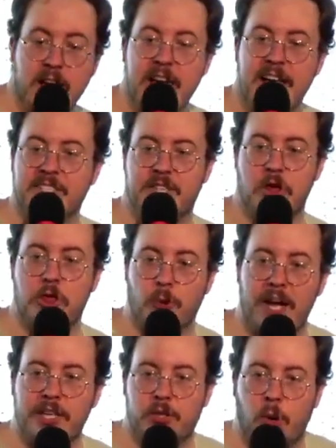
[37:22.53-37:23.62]
is the
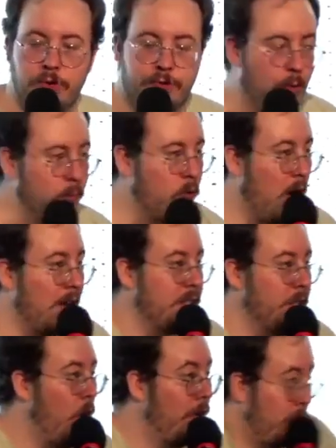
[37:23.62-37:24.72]
threshold from
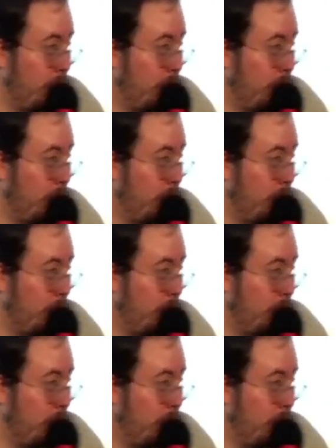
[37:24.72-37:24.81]
crossing over